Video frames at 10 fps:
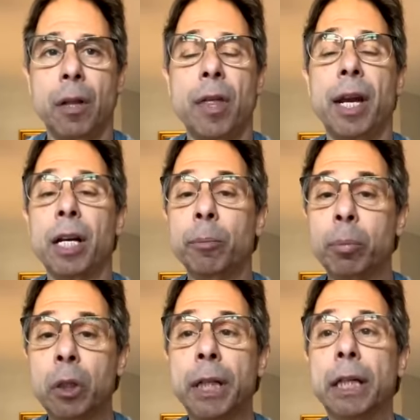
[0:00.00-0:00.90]
than a
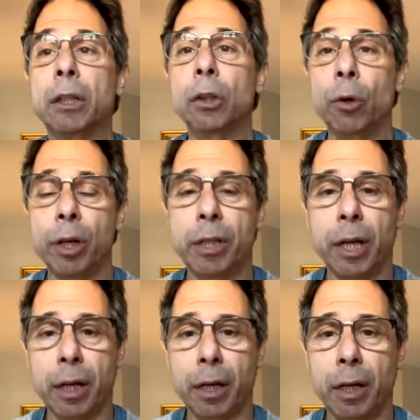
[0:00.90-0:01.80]
complete
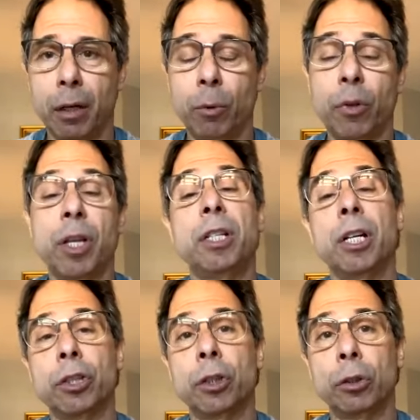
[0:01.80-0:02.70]
lunatic with
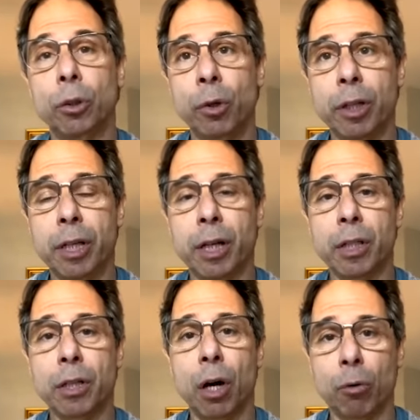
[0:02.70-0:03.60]
additional
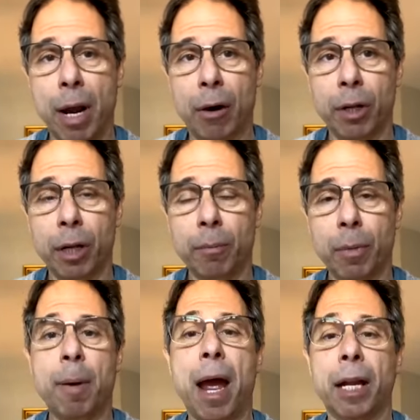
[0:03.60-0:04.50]
lunatics around
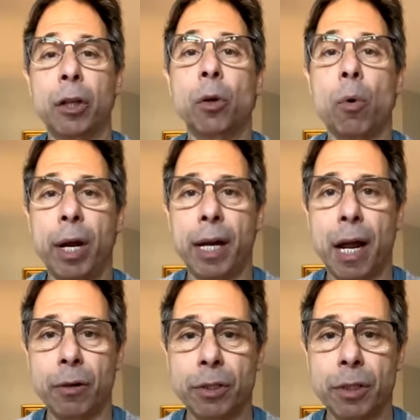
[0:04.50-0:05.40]
him back in the White
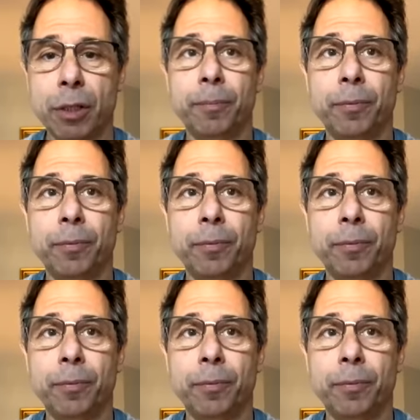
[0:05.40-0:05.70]
House.